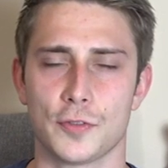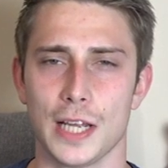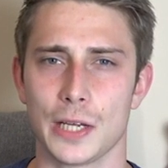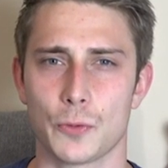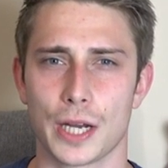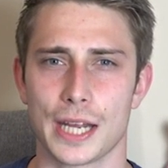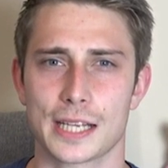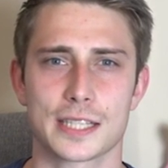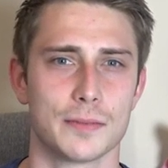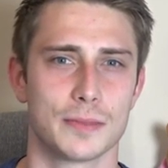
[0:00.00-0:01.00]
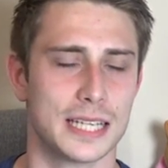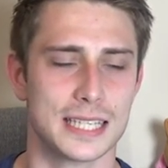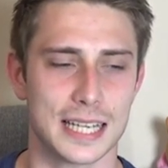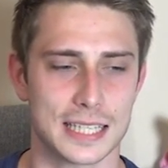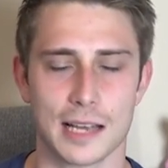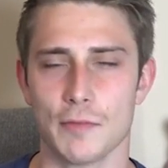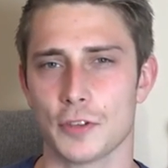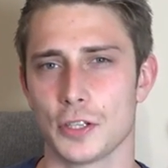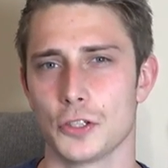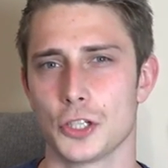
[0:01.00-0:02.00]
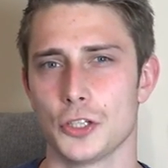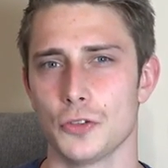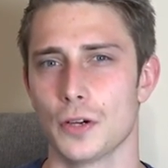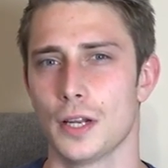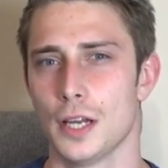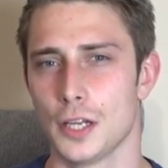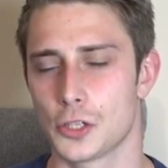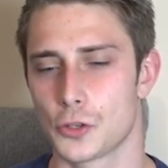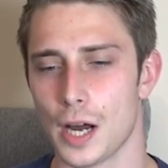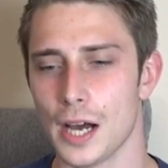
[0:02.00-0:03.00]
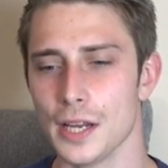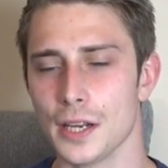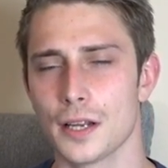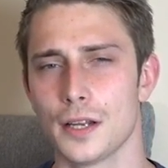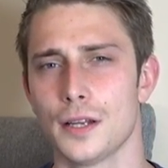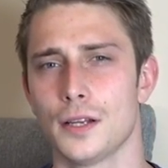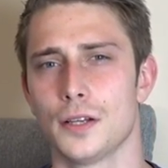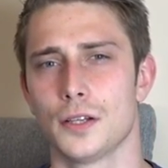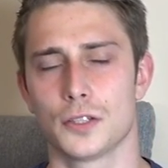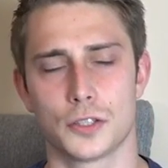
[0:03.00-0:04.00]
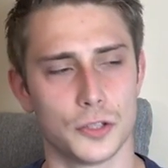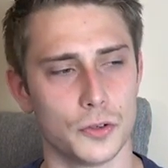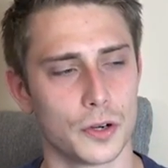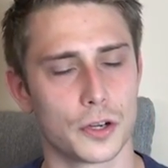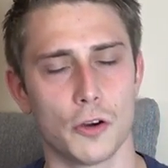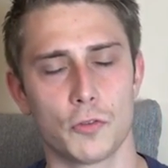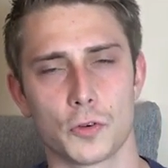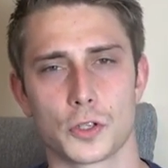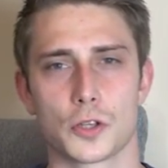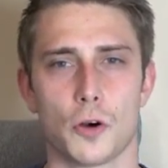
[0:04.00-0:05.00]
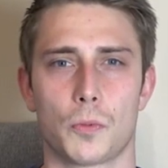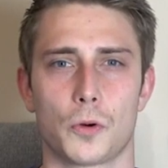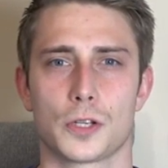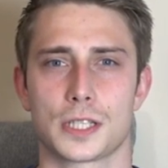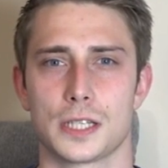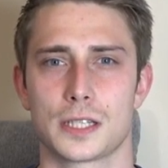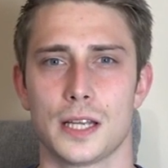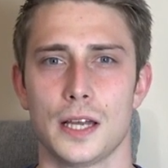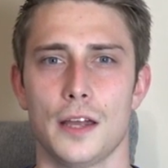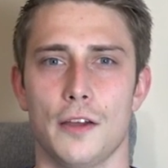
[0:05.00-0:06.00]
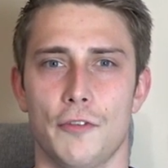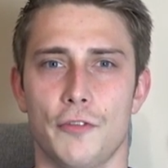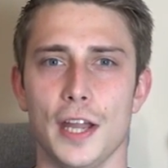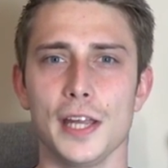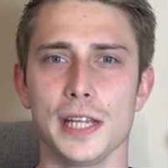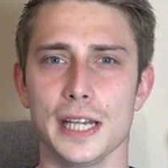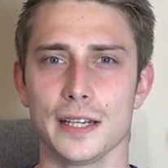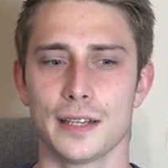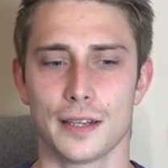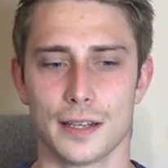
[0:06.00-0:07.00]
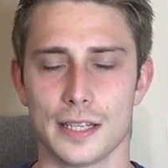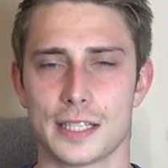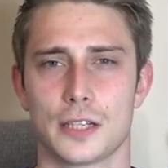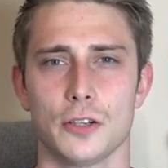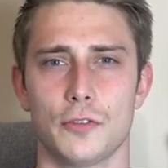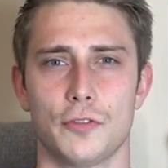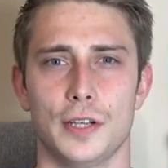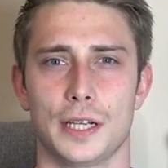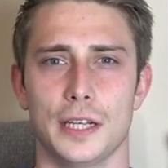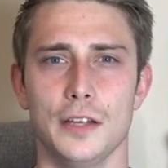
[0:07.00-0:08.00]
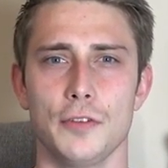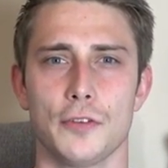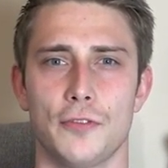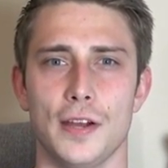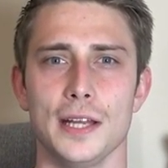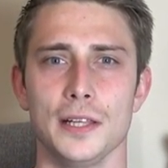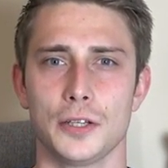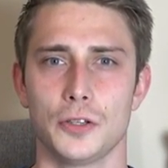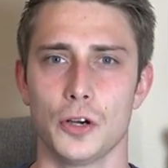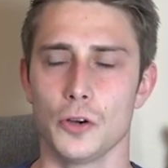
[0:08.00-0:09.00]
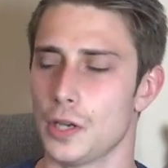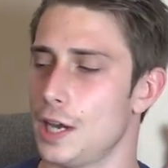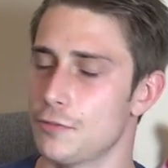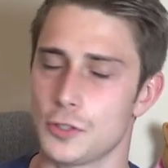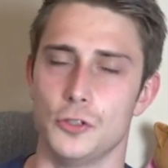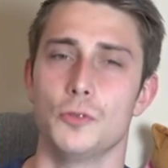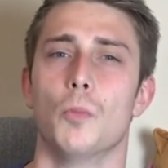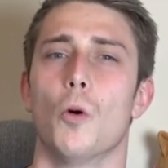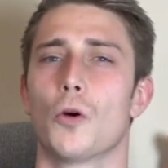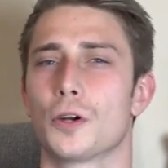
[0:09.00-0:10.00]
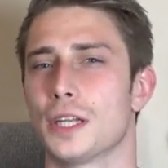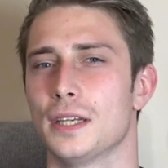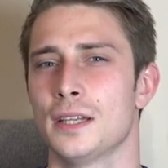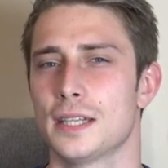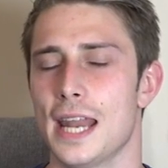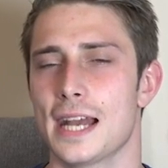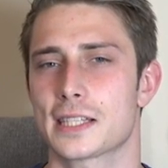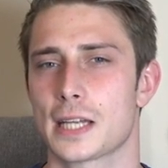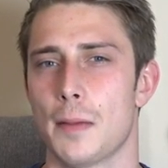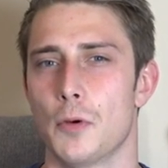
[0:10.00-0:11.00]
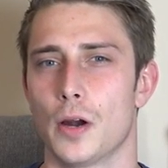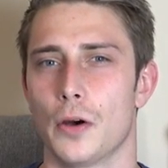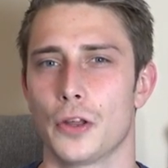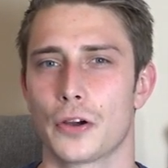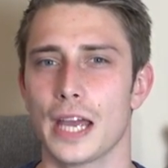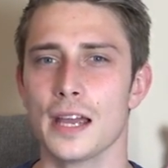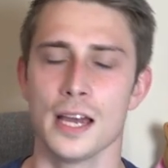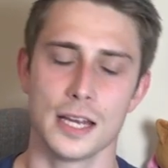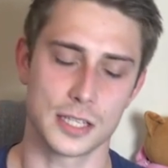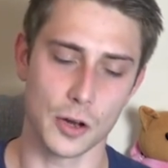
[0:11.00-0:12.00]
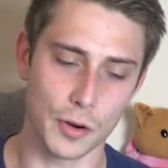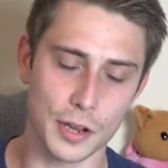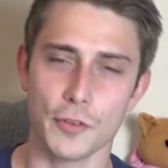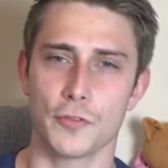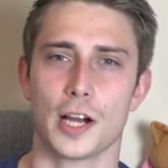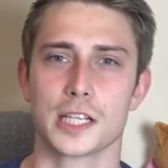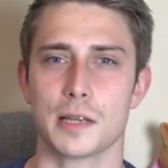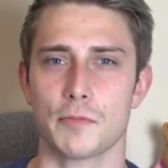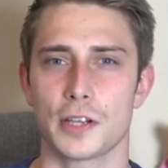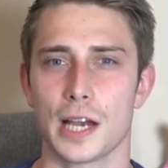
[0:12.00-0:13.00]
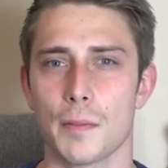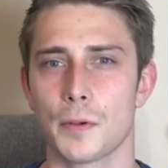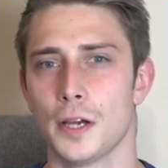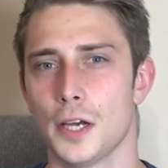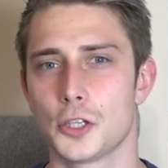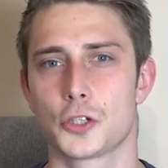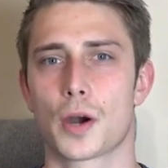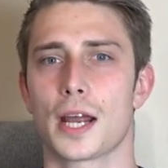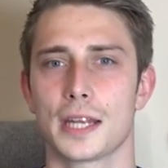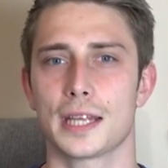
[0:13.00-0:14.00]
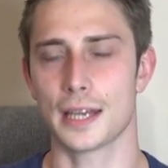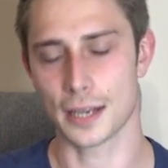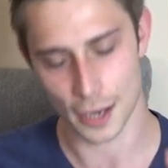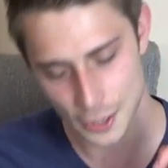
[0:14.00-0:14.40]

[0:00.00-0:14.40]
failing 1 exam. That's not something you should do. Try to go through this whole process. Failure is a good thing. If you fail, you know you have to do more the next time around, okay? So if you fuck something up, try it again.